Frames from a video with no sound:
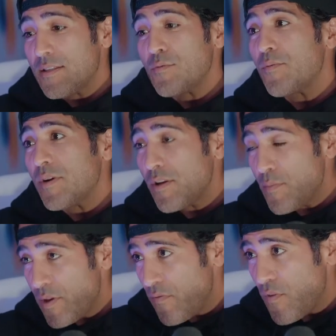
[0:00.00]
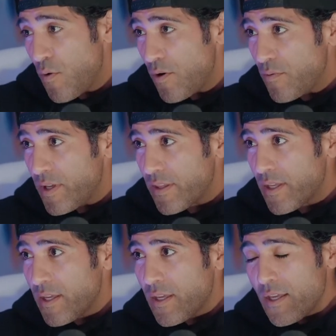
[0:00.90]
this is what we're gonna move forward with.
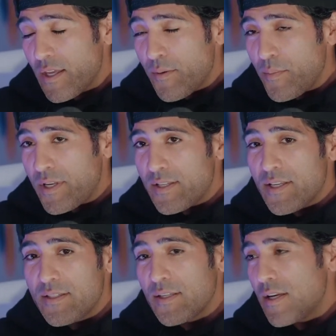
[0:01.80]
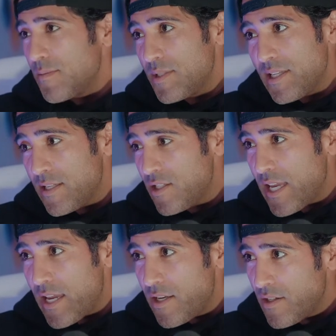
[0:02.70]
But it, it comes to
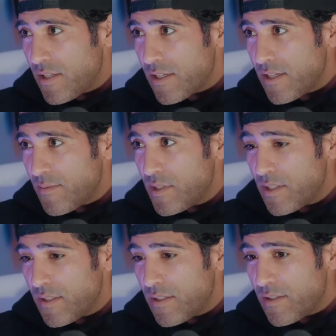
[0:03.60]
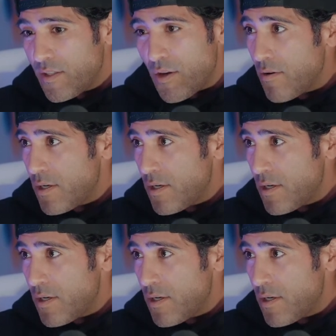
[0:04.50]
education. It comes to you're a